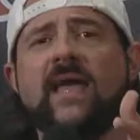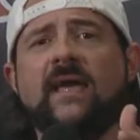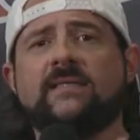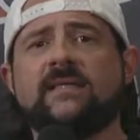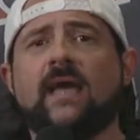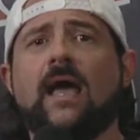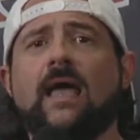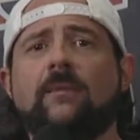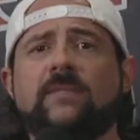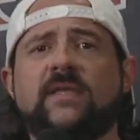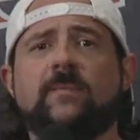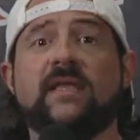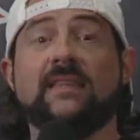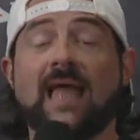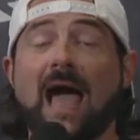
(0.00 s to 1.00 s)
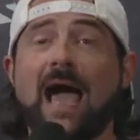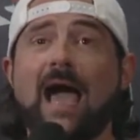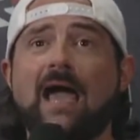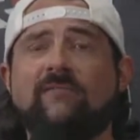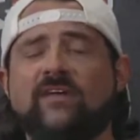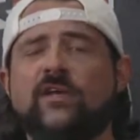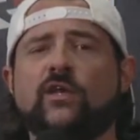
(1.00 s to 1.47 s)
man, to IMDb
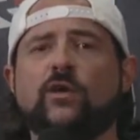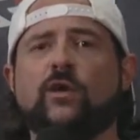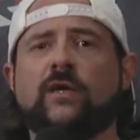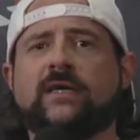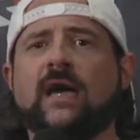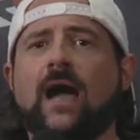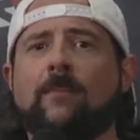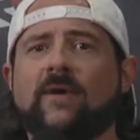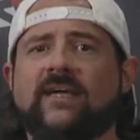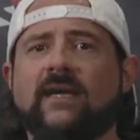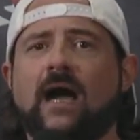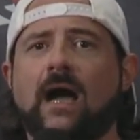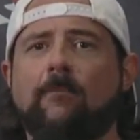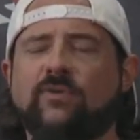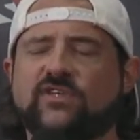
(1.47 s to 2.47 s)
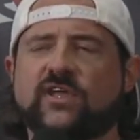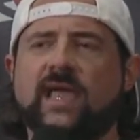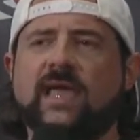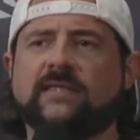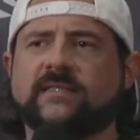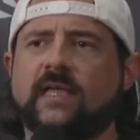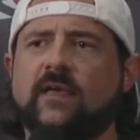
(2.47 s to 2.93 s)
live at New York Comic Con. Put your
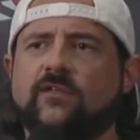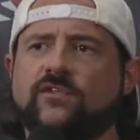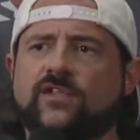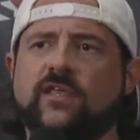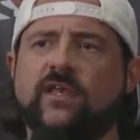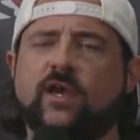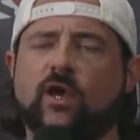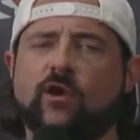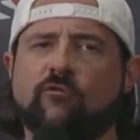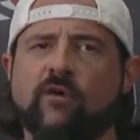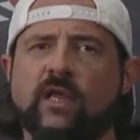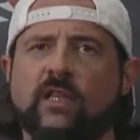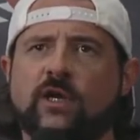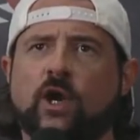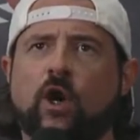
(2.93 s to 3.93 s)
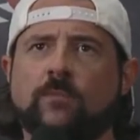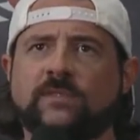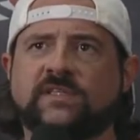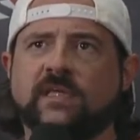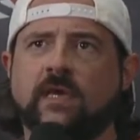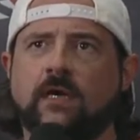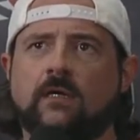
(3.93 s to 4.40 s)
hands together so they know you're real at home
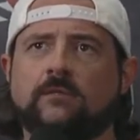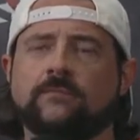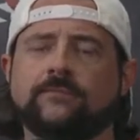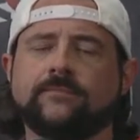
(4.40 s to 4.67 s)
still.